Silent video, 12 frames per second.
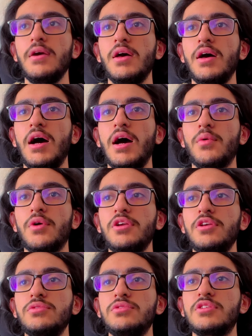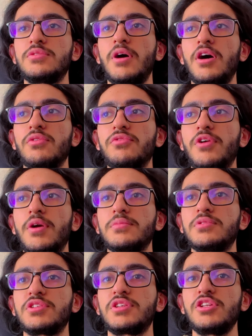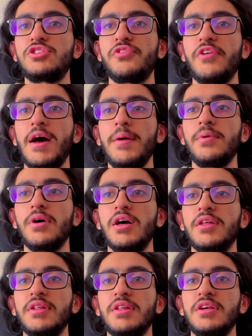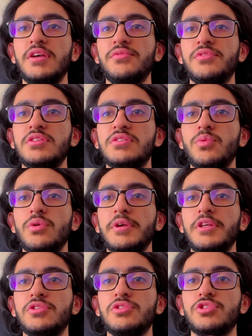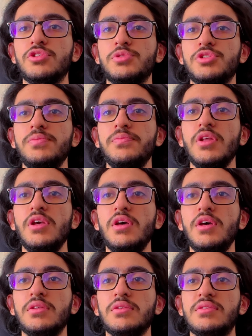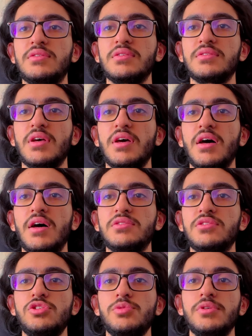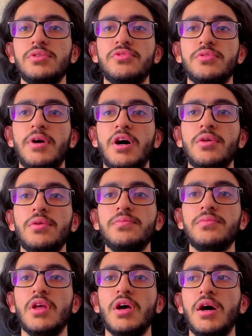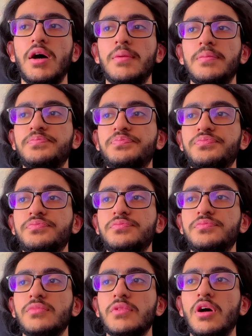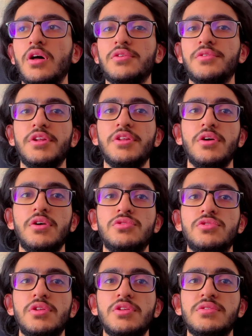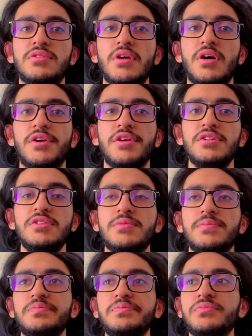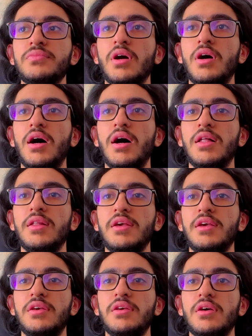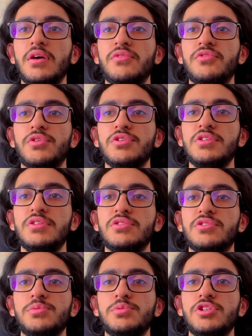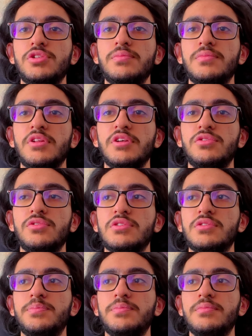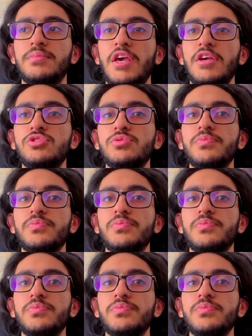We're going to use this model from Sketchfab. The link of this will be in the description. This is such a beautiful model. All credit goes to this artist. Link, of course, in the description. Link to his page.